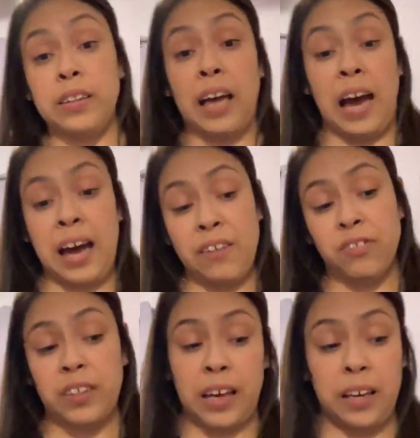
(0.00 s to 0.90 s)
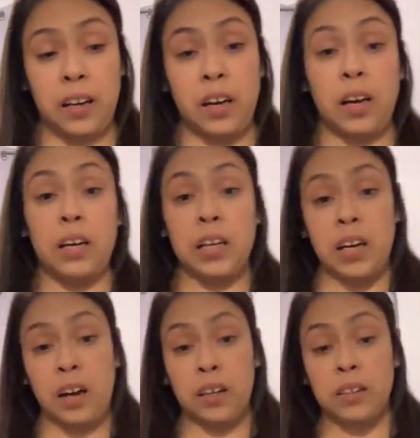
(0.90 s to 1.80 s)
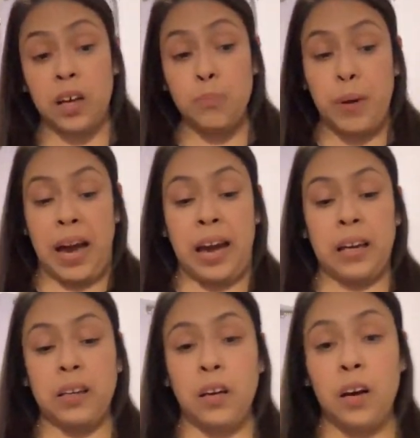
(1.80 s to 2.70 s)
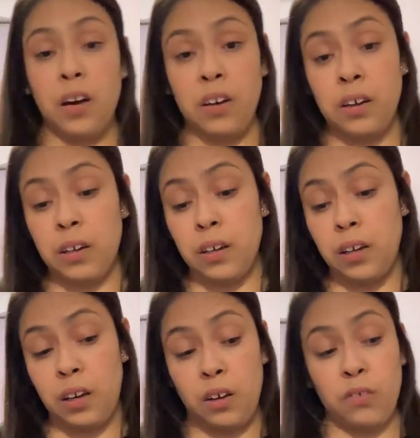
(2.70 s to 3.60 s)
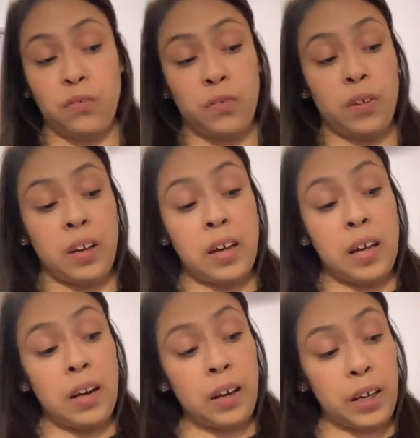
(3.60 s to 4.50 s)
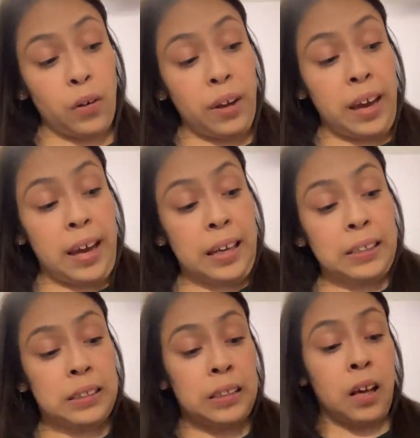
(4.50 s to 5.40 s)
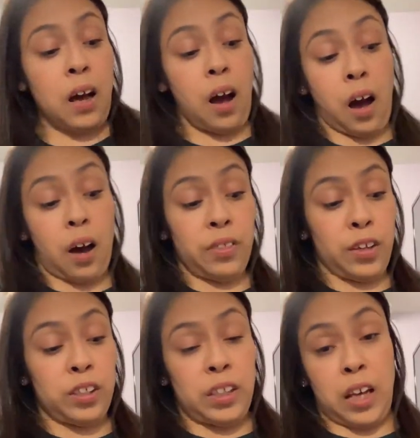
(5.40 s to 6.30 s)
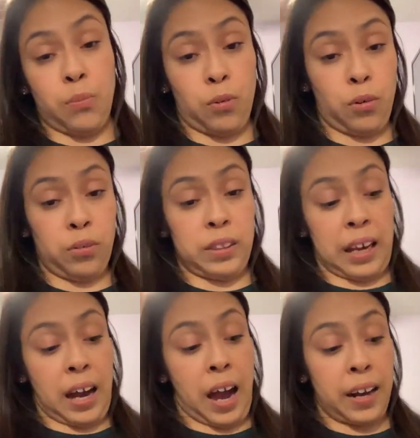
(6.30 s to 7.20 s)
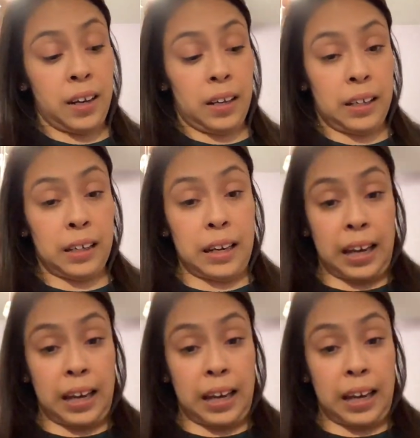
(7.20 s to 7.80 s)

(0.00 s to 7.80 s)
I have set a bag of little eggs on their table that kind of look